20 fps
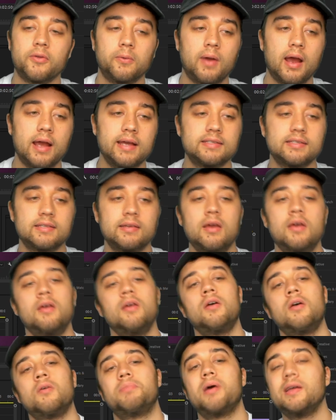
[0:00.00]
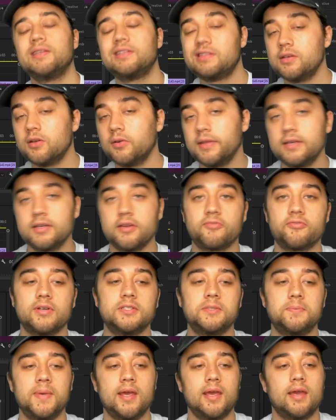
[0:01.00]
on the right, but the only
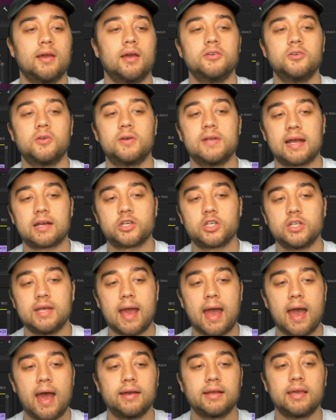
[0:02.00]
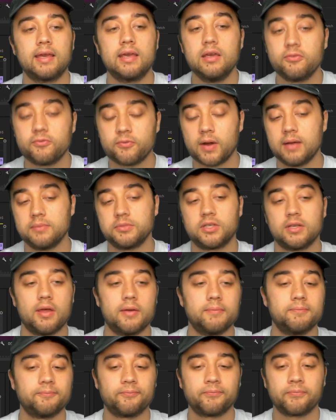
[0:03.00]
difference being you can actually add keyframes to
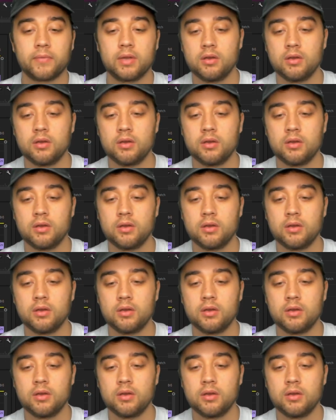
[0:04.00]
them.